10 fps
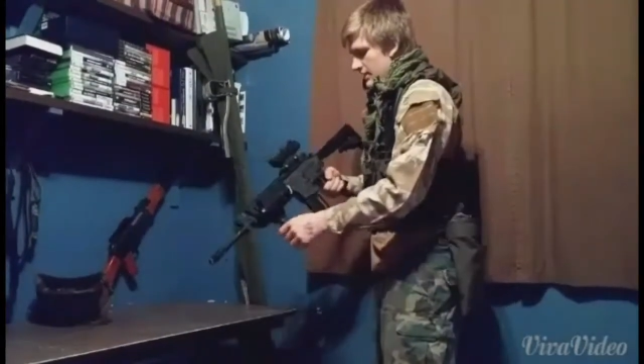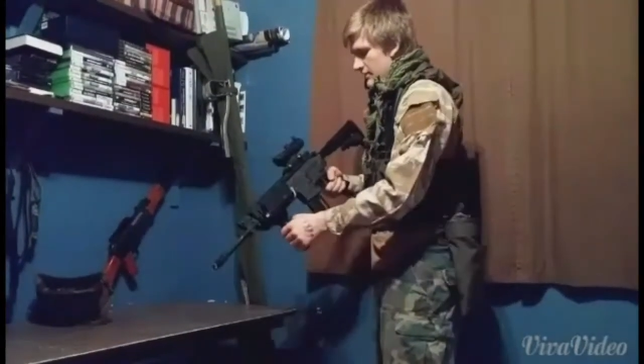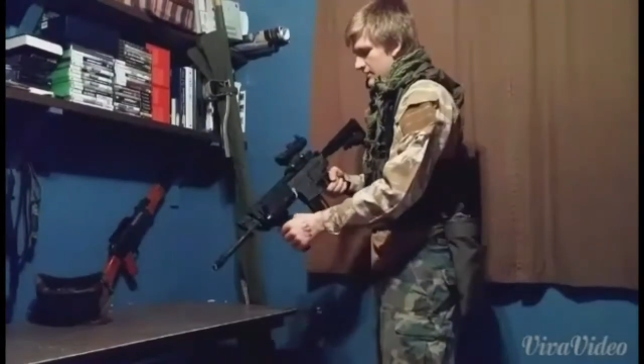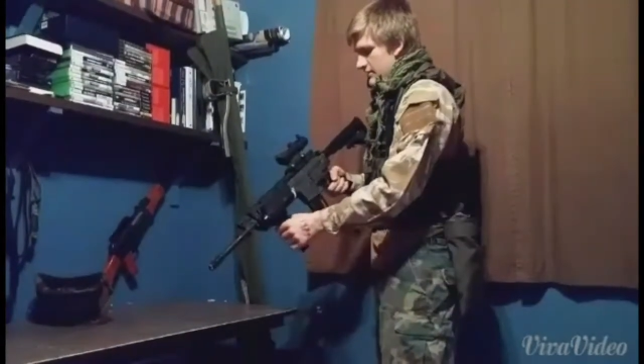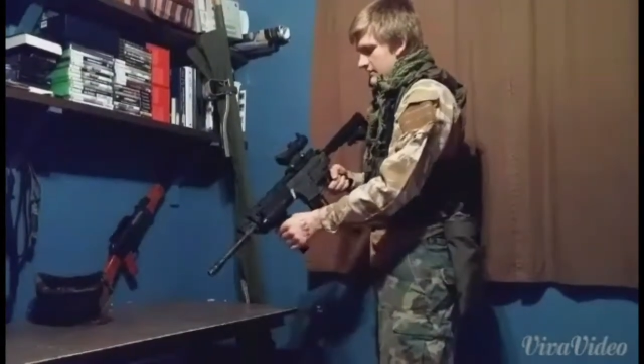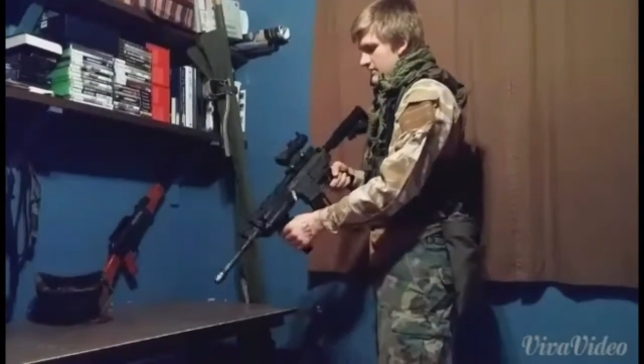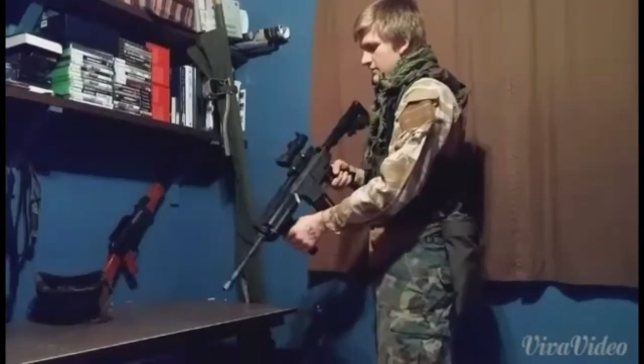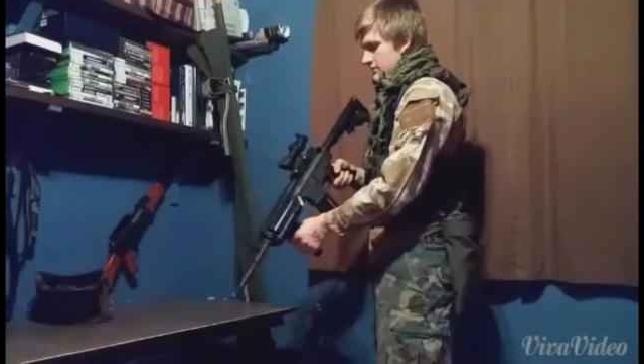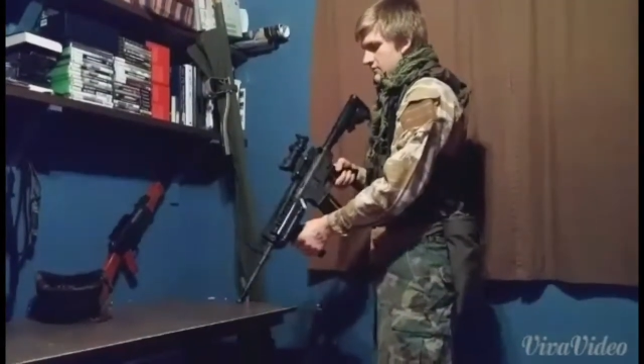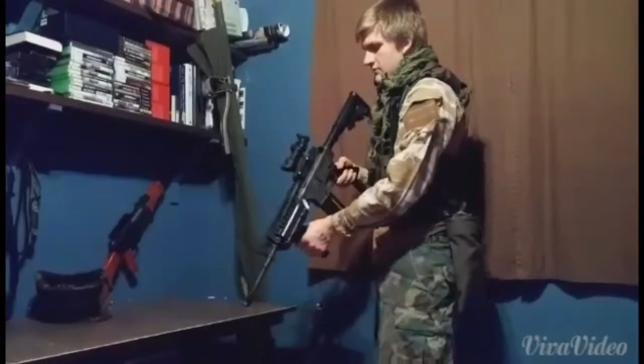now that it's in
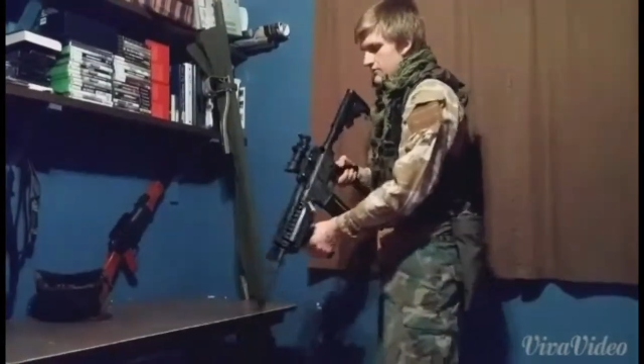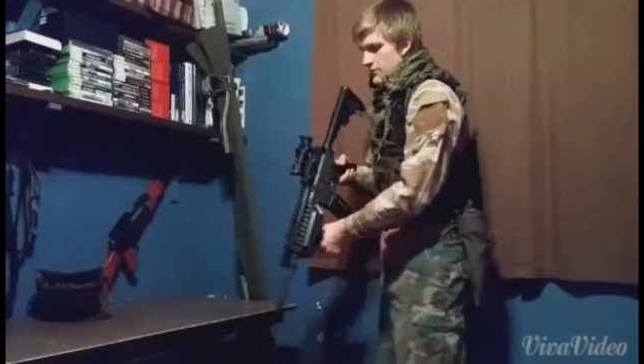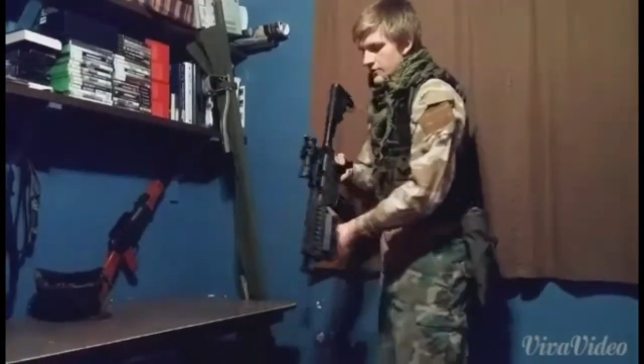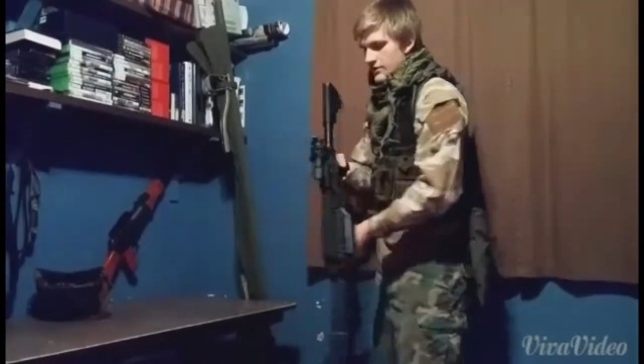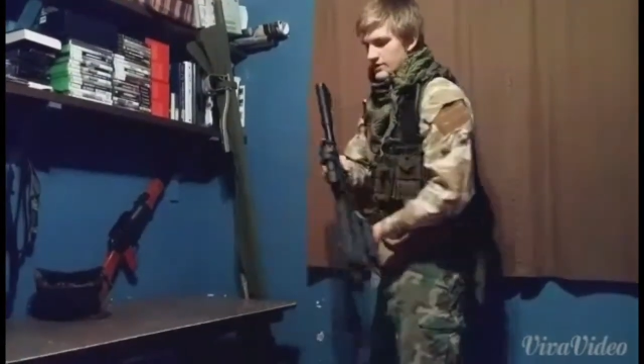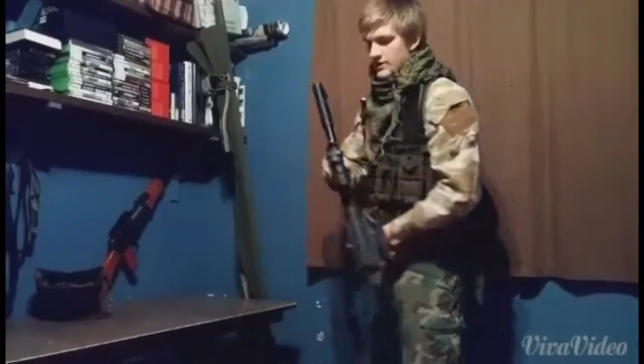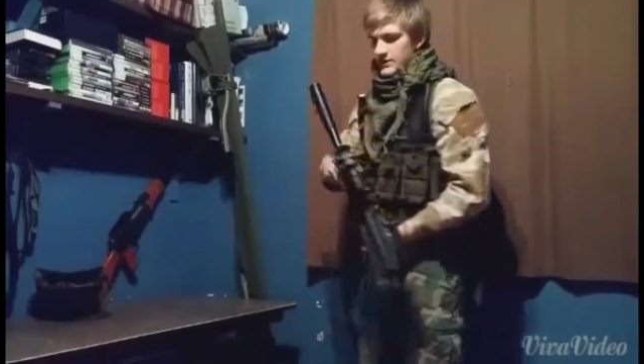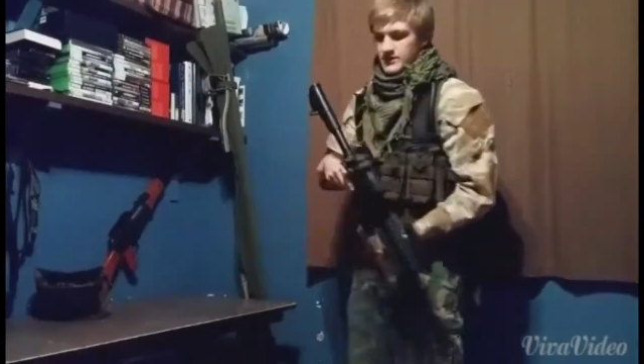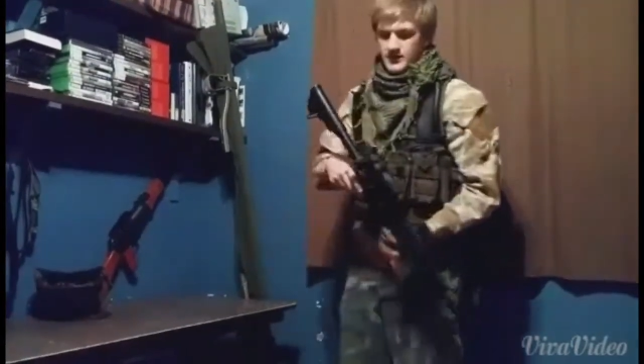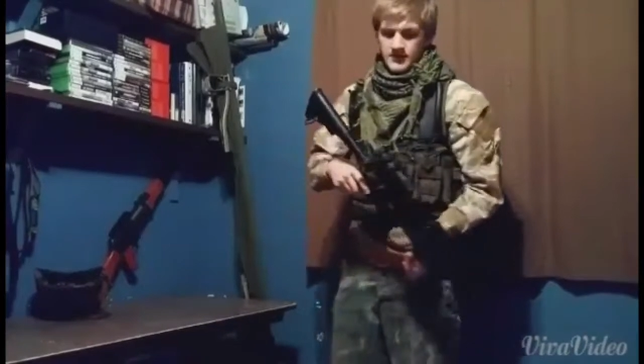there, for
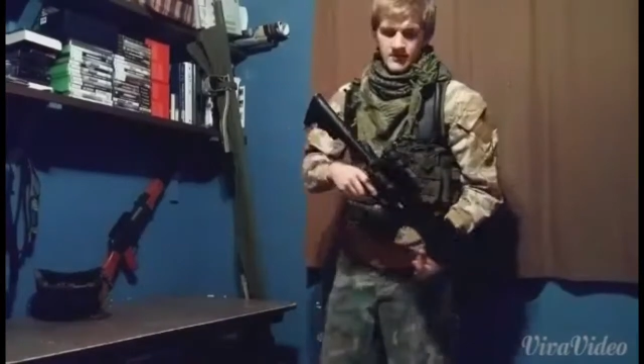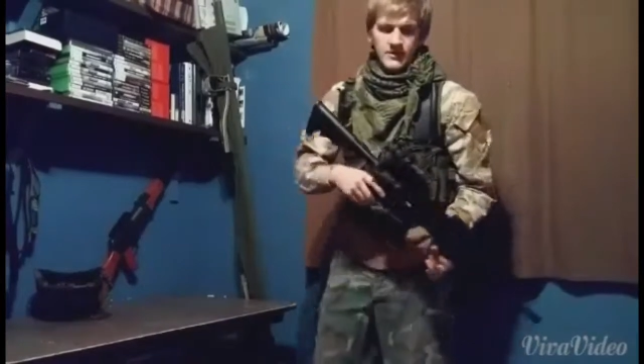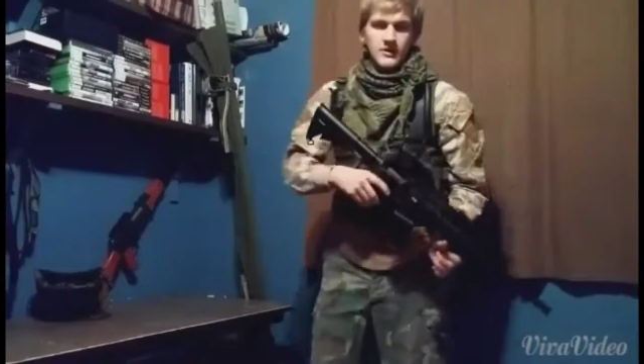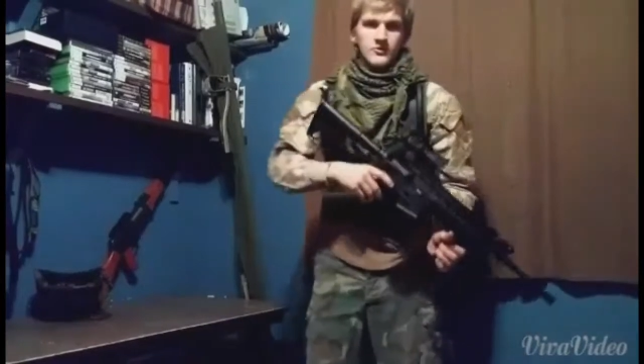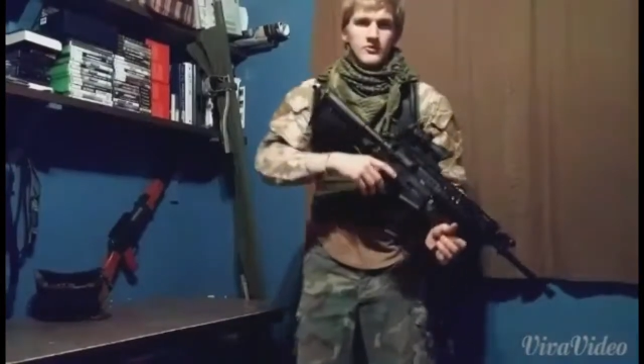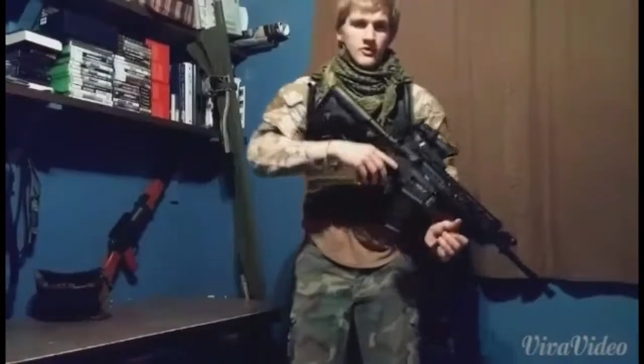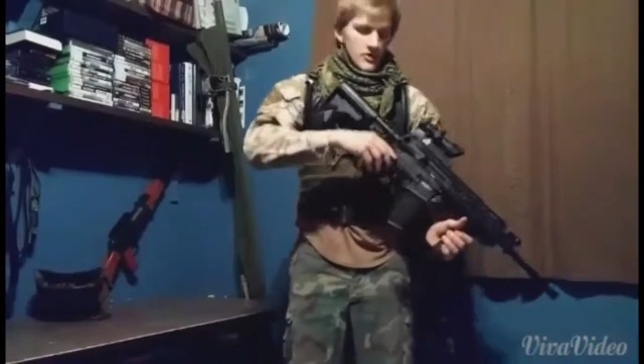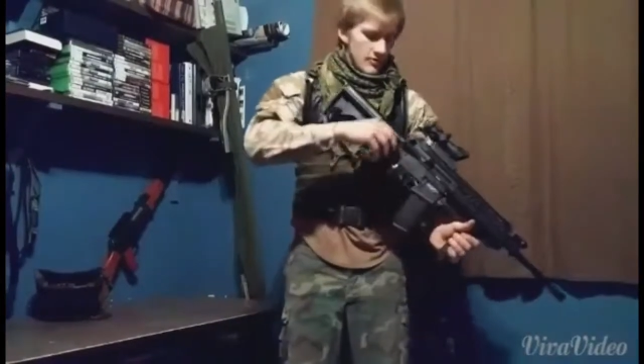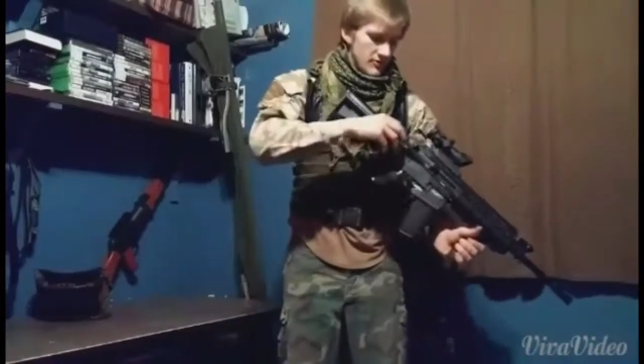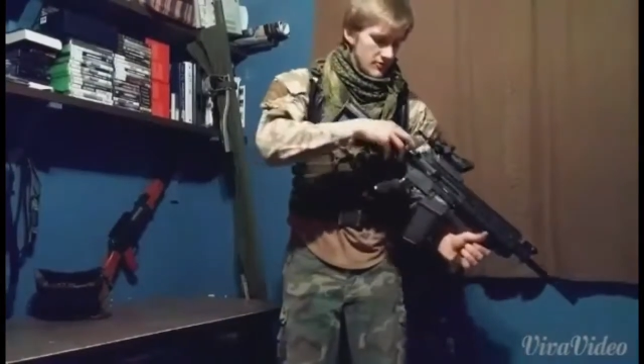a real
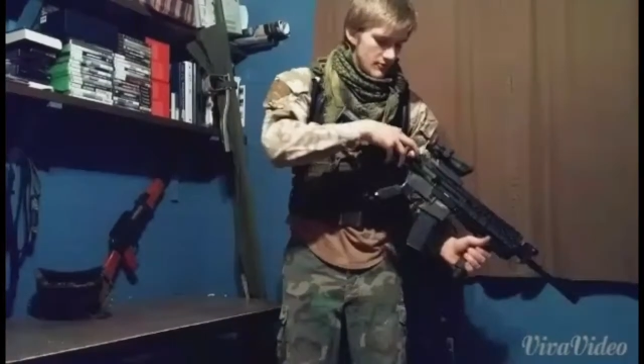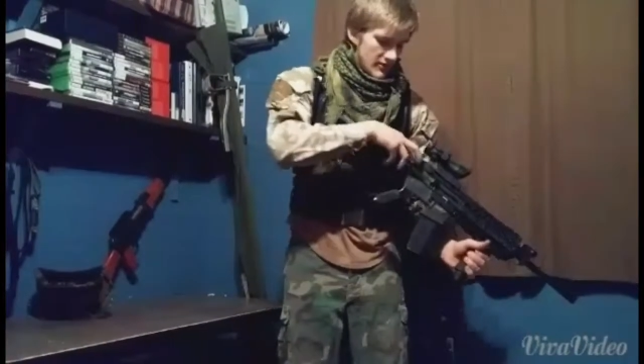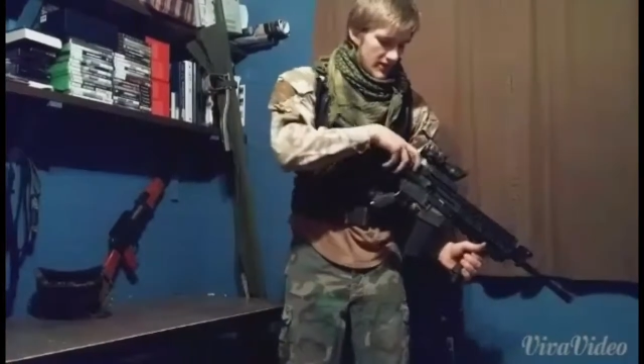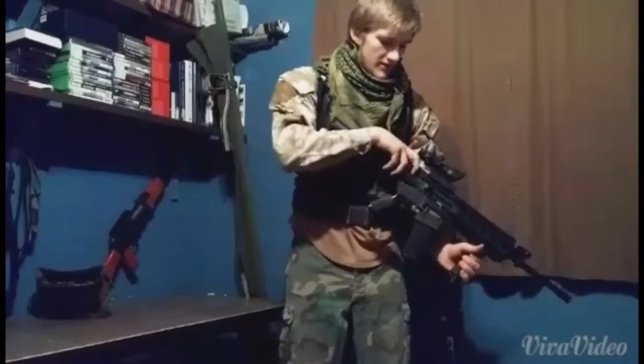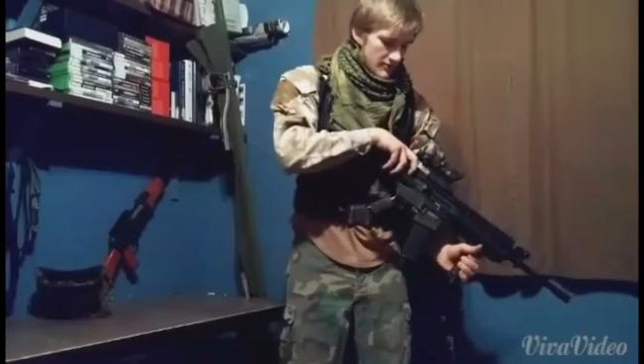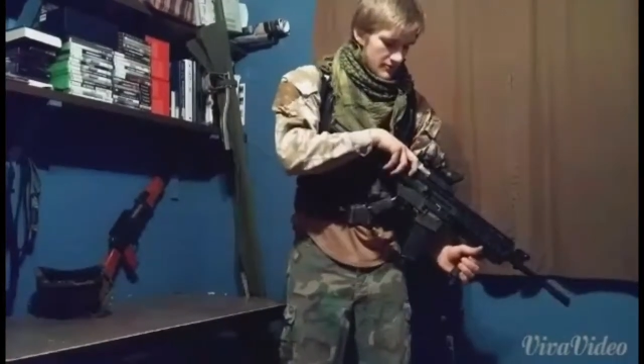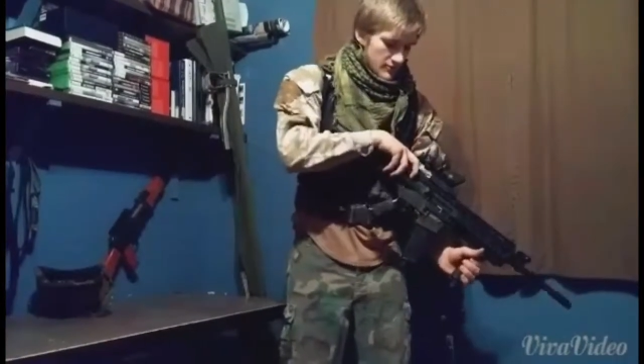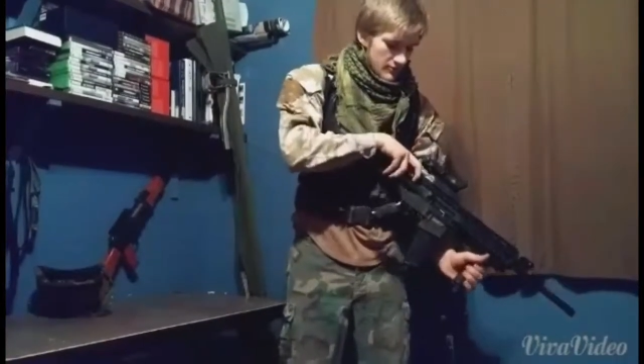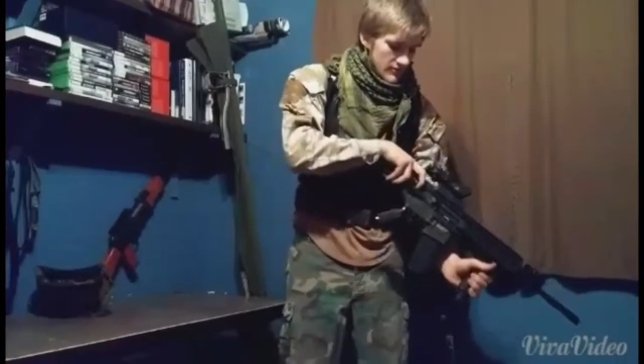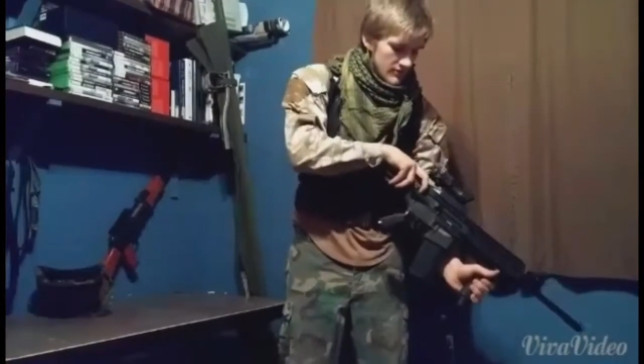weapon, you would have to